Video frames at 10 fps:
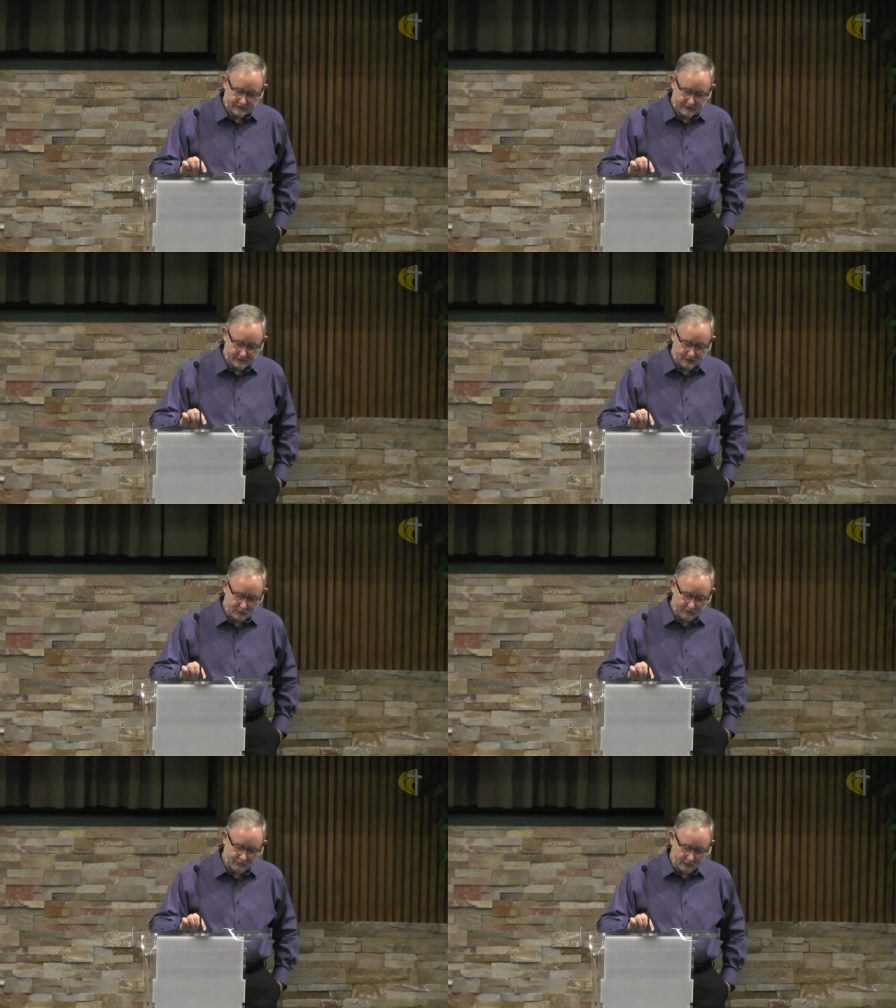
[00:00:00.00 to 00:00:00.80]
that
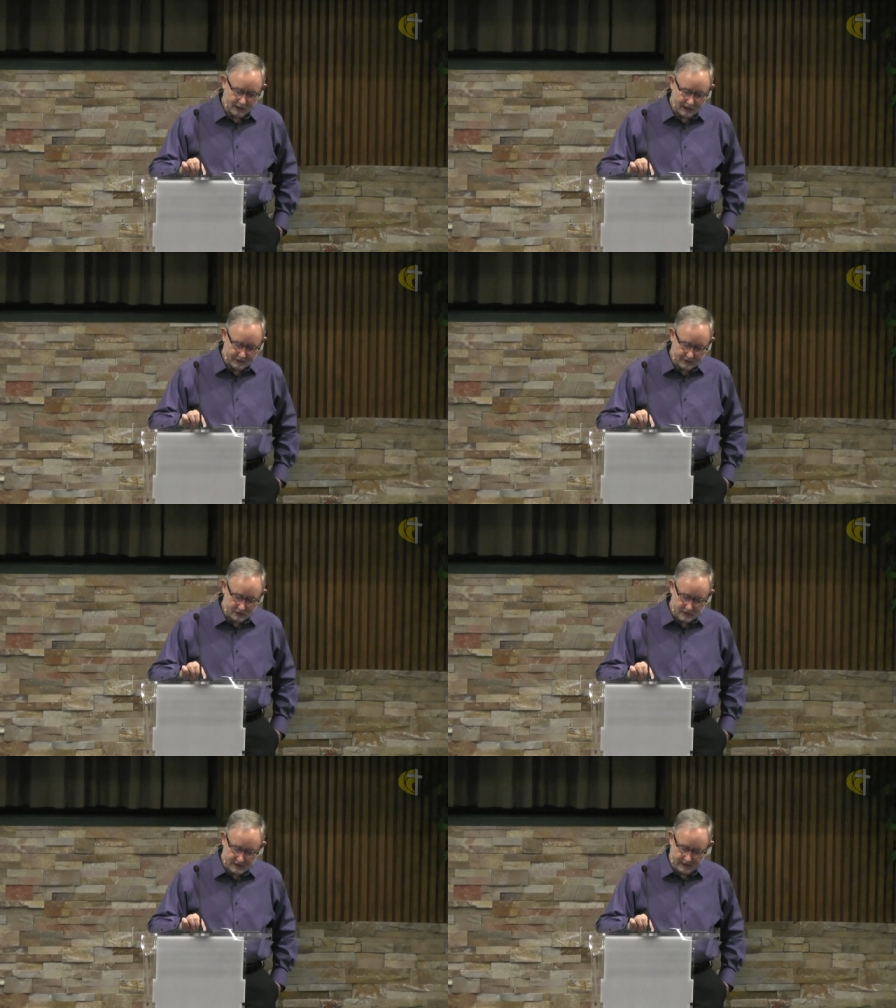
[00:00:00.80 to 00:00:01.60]
someone forgot your
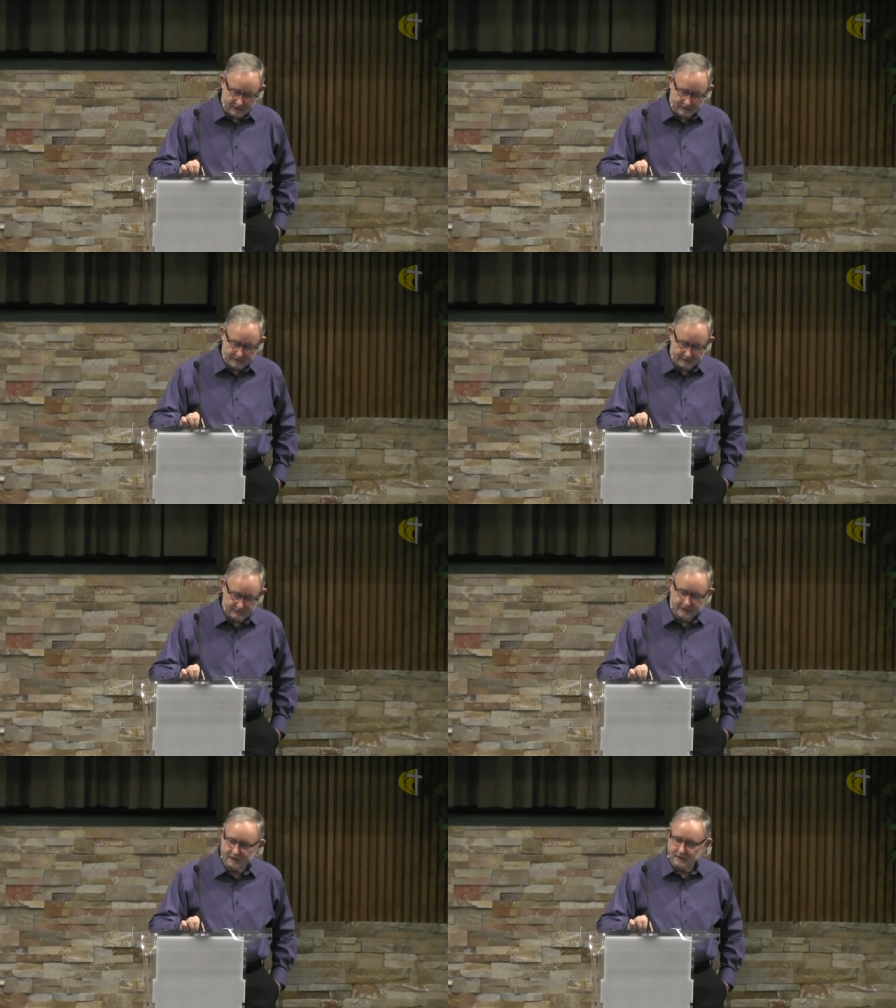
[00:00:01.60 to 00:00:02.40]
sin,
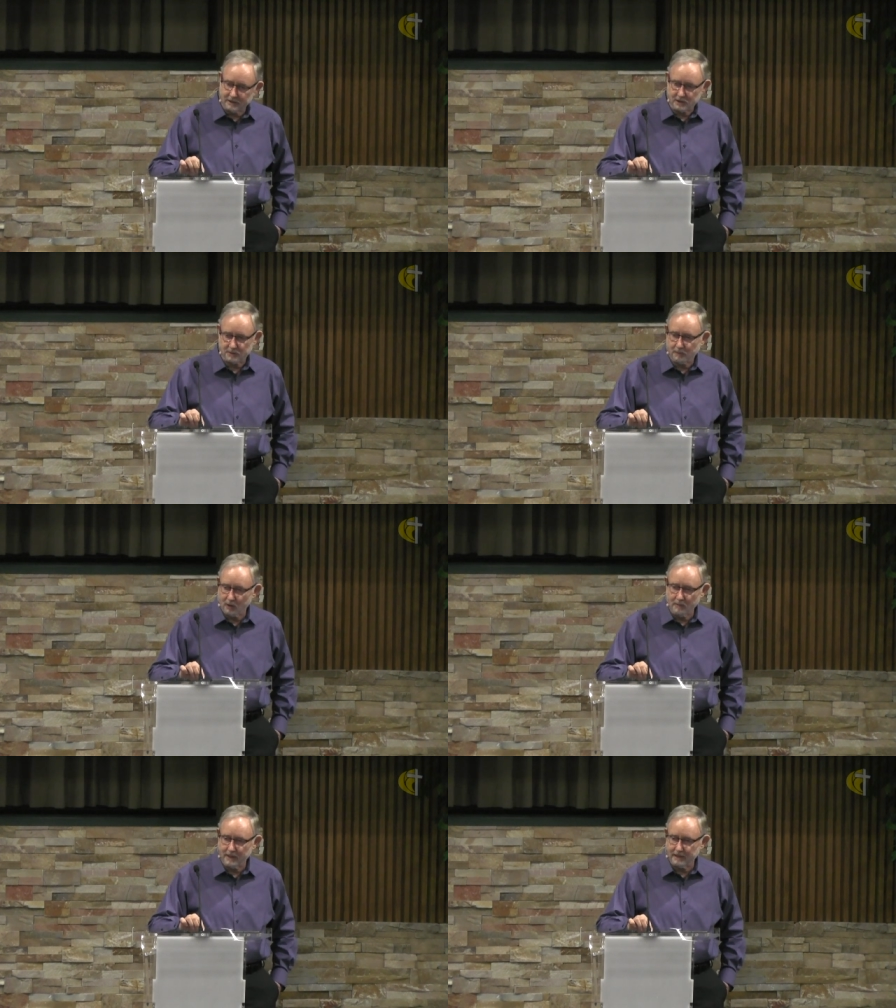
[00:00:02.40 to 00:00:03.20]
it is
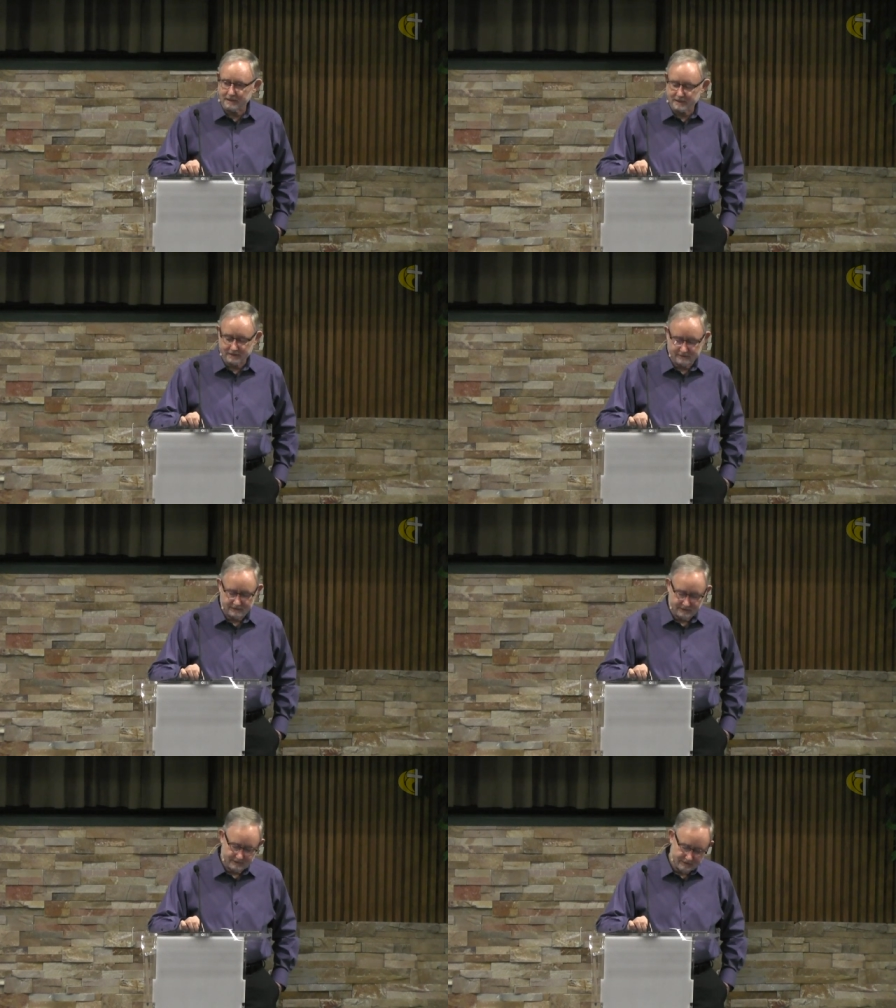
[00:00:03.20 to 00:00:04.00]
permanent
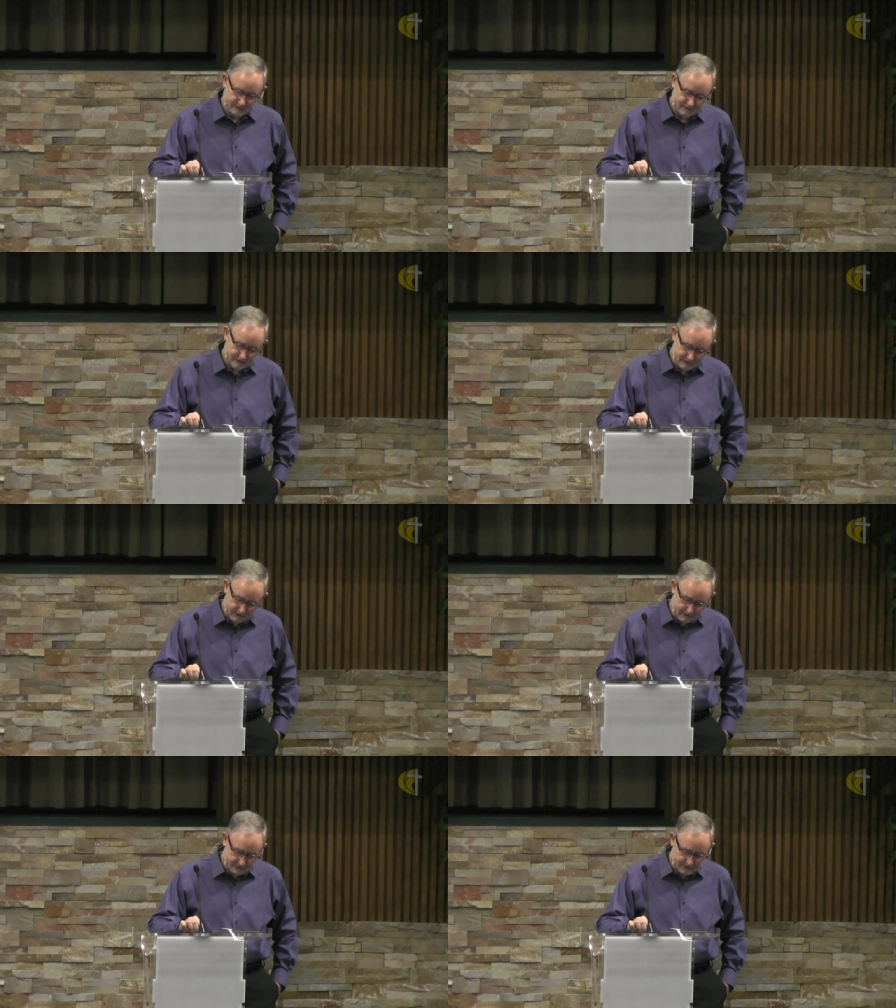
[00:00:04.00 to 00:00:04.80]
and
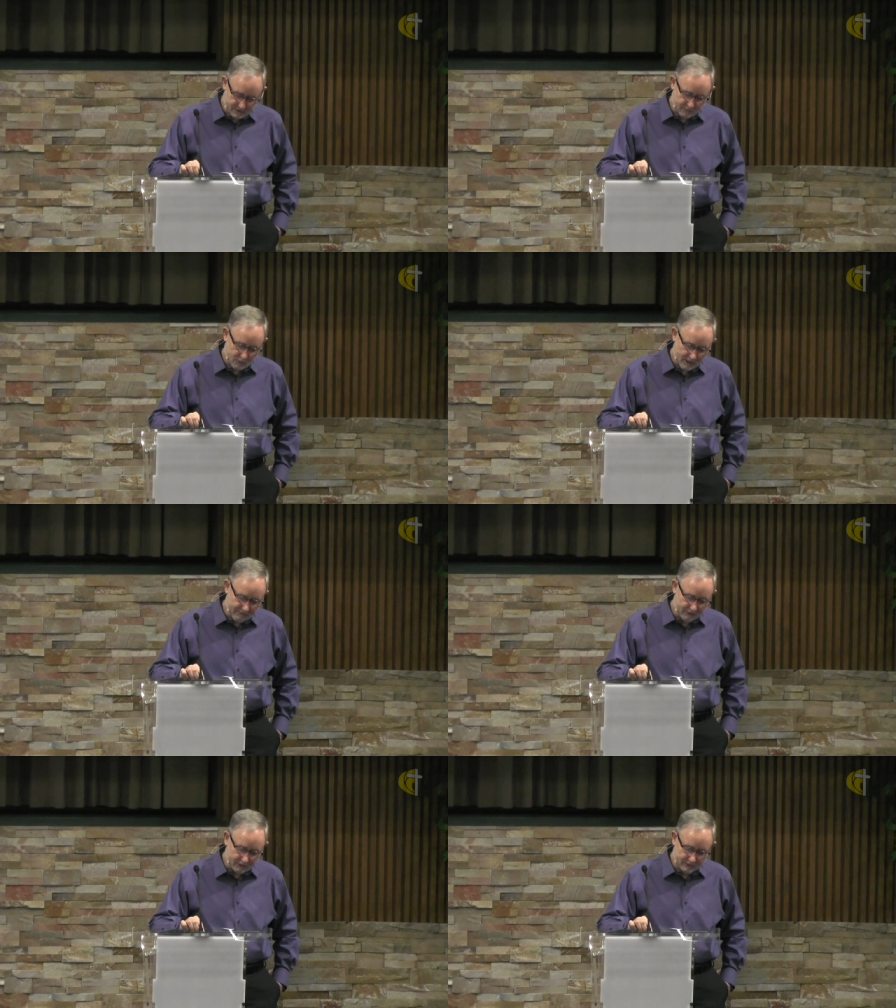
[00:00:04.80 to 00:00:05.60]
it is
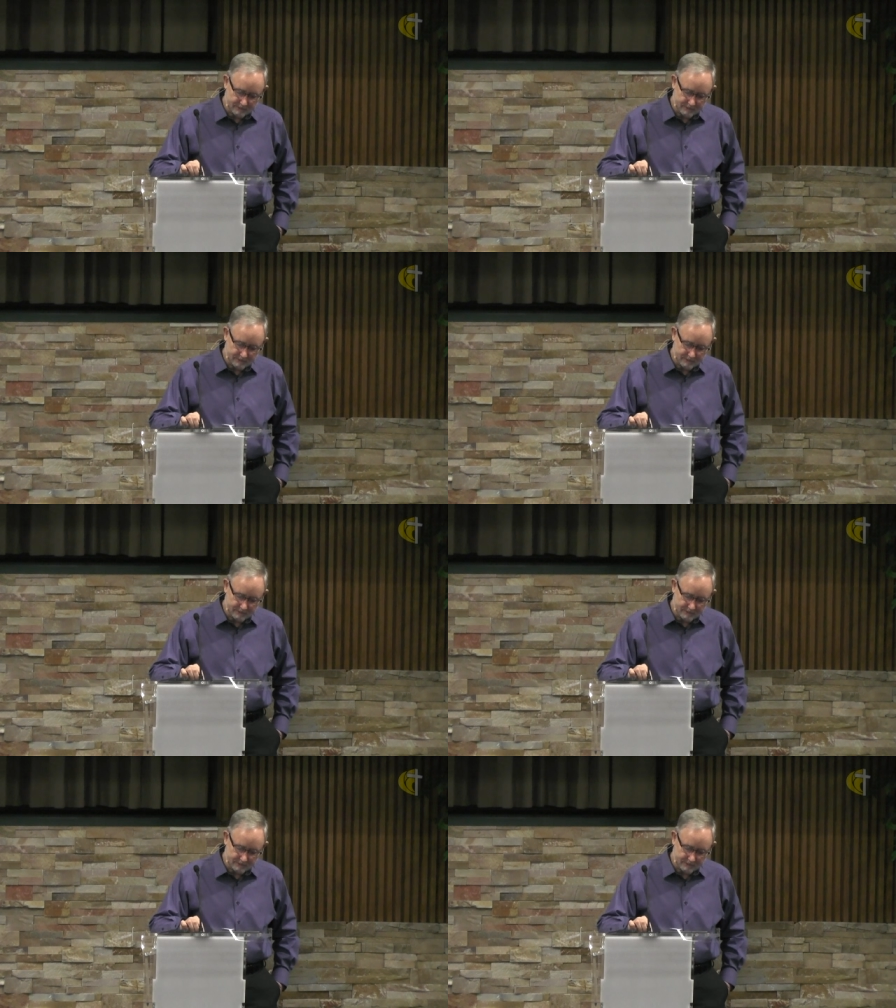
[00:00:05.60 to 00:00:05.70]
forever.